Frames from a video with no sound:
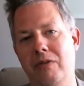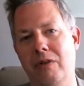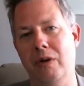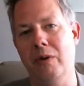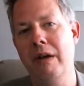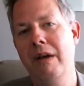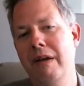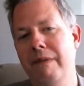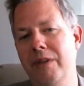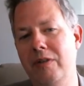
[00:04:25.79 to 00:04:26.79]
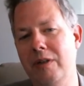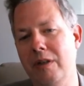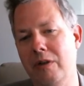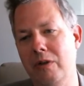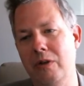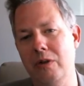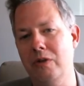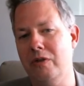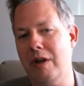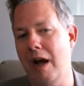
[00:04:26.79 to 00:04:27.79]
So this
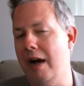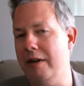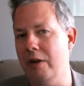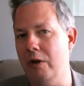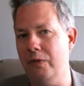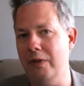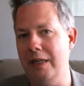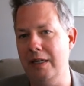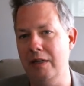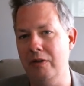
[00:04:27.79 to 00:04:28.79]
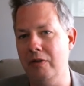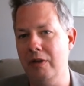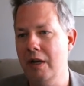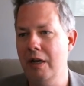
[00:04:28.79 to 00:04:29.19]
includes condo fees,